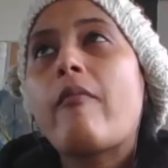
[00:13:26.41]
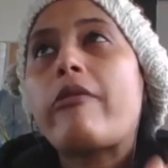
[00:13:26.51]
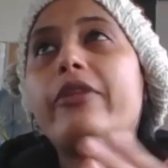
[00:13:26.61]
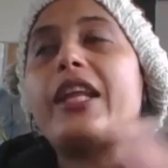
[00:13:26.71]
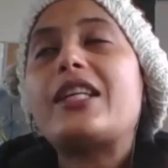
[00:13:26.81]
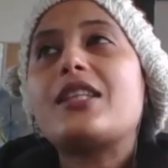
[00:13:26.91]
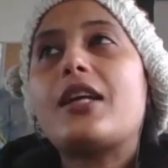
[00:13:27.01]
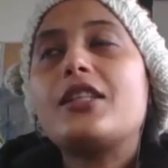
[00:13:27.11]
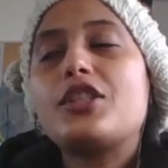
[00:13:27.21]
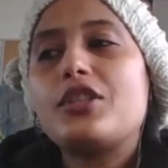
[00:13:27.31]
when I
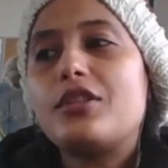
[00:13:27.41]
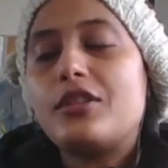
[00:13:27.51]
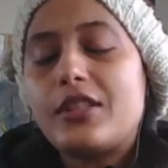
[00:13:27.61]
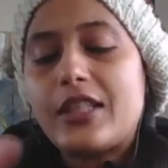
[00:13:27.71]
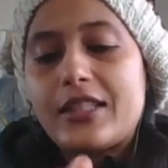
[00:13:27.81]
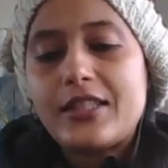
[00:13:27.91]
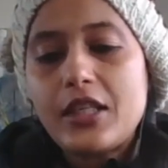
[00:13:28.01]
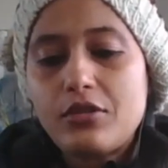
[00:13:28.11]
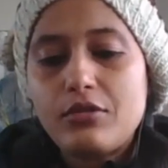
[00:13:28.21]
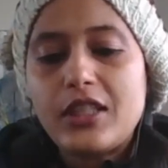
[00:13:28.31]
started to get
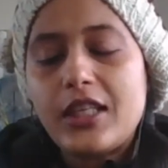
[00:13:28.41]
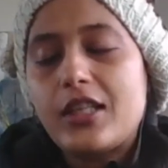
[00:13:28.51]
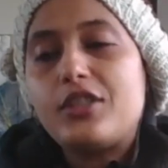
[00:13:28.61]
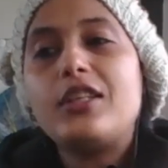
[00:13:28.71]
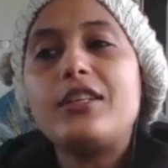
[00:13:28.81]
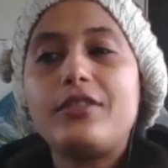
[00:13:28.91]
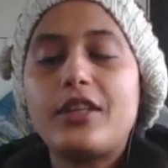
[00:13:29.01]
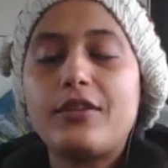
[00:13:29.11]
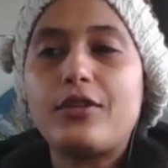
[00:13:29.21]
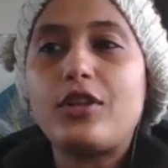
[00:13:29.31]
settled here, you live here
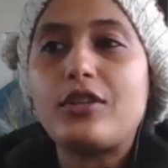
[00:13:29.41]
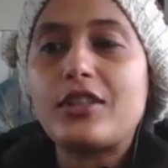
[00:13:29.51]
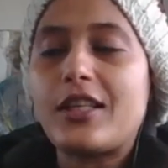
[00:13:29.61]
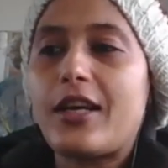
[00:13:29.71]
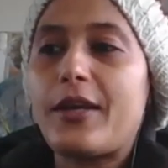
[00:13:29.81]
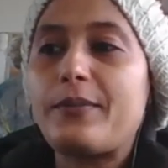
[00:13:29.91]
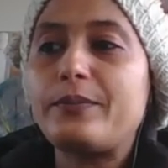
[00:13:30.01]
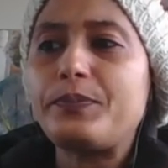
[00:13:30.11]
for a long time,